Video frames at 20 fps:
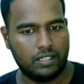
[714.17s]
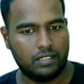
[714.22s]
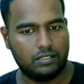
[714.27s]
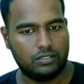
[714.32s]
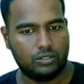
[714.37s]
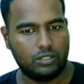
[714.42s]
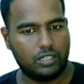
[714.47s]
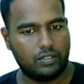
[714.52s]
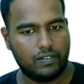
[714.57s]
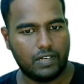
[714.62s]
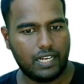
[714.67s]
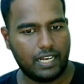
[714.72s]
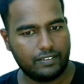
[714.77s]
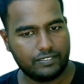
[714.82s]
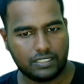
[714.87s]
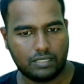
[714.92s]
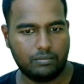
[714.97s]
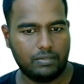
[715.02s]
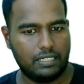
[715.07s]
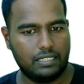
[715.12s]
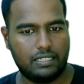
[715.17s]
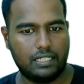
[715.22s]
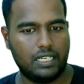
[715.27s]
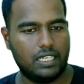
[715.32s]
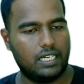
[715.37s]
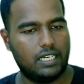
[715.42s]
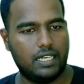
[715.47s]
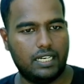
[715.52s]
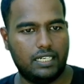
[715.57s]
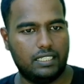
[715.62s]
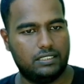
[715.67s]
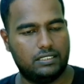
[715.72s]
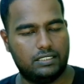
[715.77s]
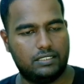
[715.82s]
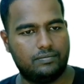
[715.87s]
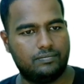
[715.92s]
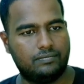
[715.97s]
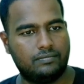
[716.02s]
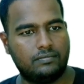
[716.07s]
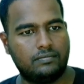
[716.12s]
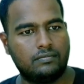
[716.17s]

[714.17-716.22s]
so it will have some internal energy.